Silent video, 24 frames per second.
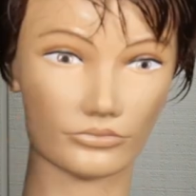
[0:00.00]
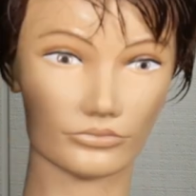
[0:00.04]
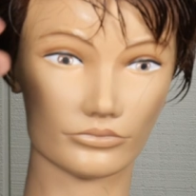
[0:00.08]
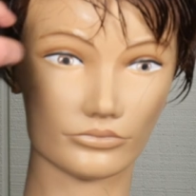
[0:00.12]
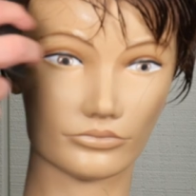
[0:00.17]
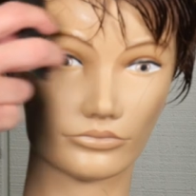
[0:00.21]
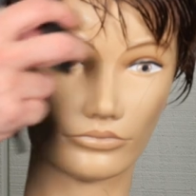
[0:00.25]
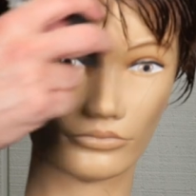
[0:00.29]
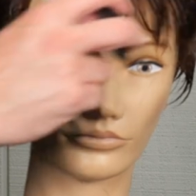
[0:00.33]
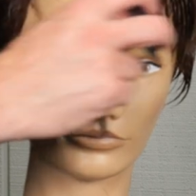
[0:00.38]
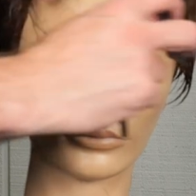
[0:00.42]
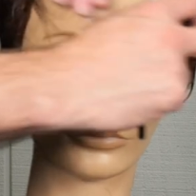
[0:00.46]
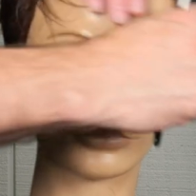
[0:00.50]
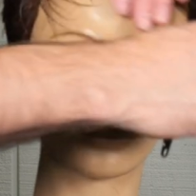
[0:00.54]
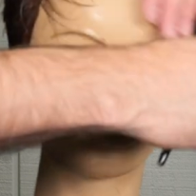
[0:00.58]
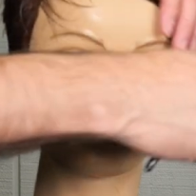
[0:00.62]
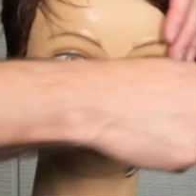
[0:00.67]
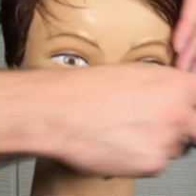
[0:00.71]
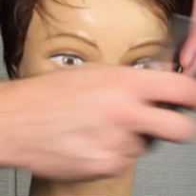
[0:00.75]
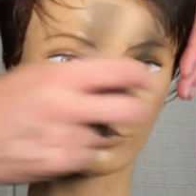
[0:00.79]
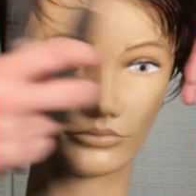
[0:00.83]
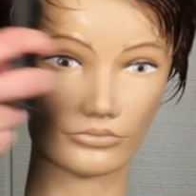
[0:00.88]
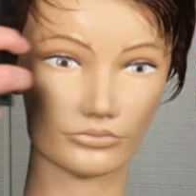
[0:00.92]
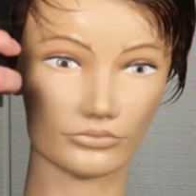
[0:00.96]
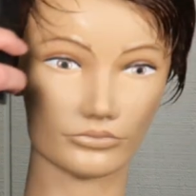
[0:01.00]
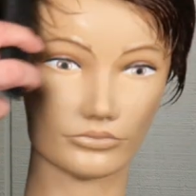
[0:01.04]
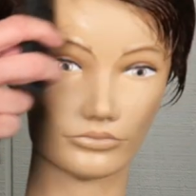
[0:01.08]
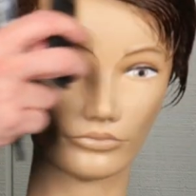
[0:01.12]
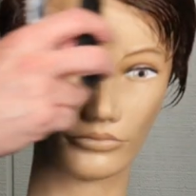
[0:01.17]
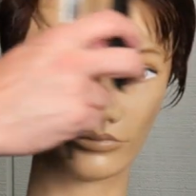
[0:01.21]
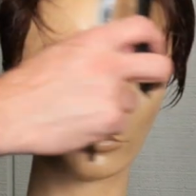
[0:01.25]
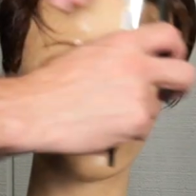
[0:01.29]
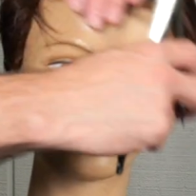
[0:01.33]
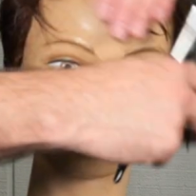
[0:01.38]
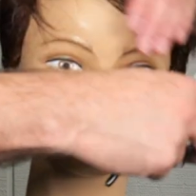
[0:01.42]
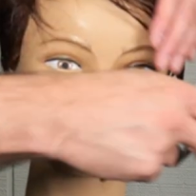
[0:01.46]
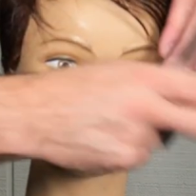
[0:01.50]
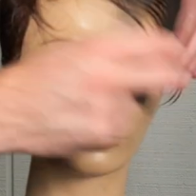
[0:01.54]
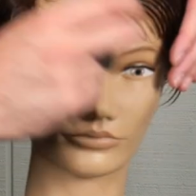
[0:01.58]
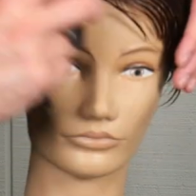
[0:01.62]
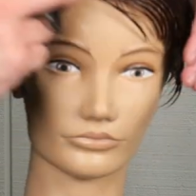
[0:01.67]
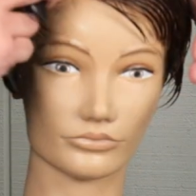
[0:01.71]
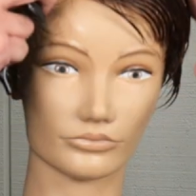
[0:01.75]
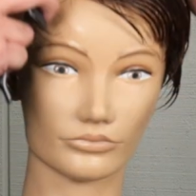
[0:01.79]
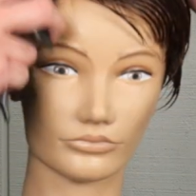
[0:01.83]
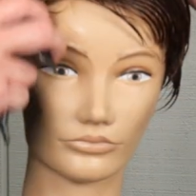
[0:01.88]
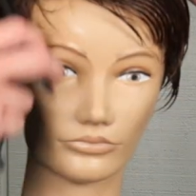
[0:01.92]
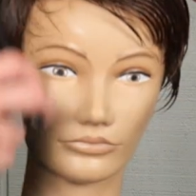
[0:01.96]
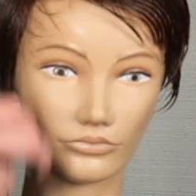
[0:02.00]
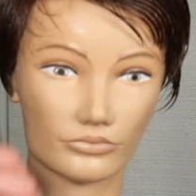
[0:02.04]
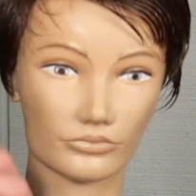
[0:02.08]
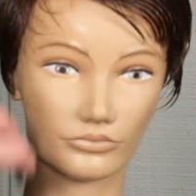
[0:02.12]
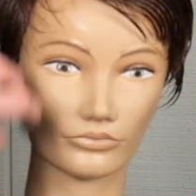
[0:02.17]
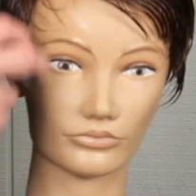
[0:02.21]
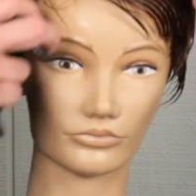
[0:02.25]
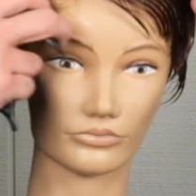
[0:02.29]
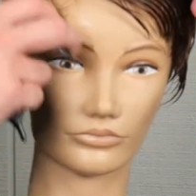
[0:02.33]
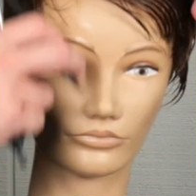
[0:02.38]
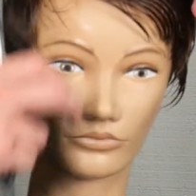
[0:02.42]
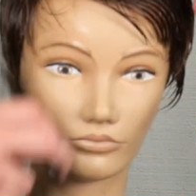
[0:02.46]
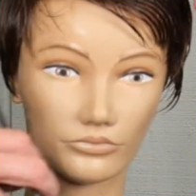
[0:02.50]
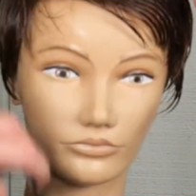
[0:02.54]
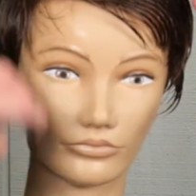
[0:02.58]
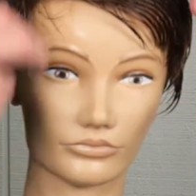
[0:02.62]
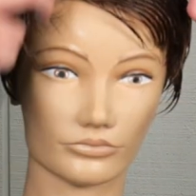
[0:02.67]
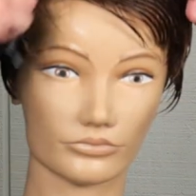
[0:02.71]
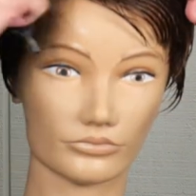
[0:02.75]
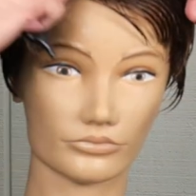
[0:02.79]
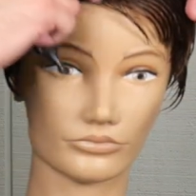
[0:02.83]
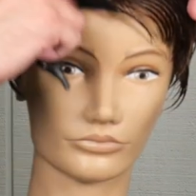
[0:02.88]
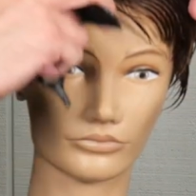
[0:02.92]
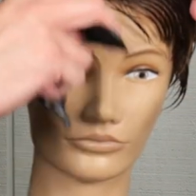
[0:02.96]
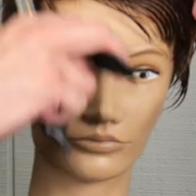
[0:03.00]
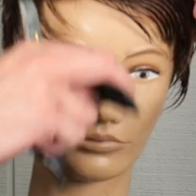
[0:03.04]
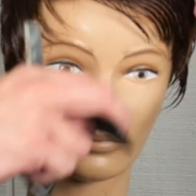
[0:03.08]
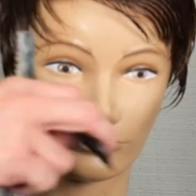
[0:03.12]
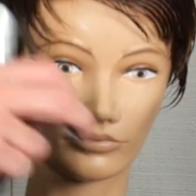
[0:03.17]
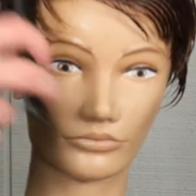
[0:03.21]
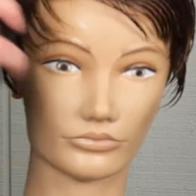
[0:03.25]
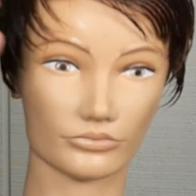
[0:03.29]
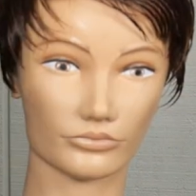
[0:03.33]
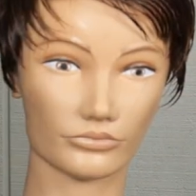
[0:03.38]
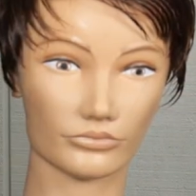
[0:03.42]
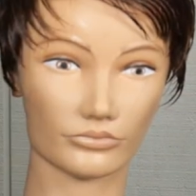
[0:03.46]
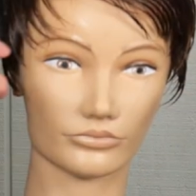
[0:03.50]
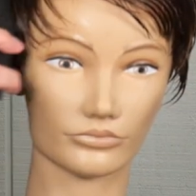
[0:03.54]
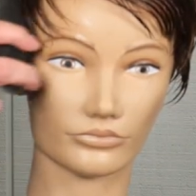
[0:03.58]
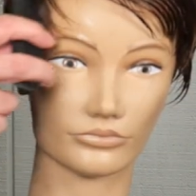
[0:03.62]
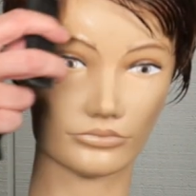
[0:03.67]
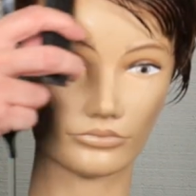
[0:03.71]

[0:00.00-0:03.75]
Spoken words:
Nothing is said.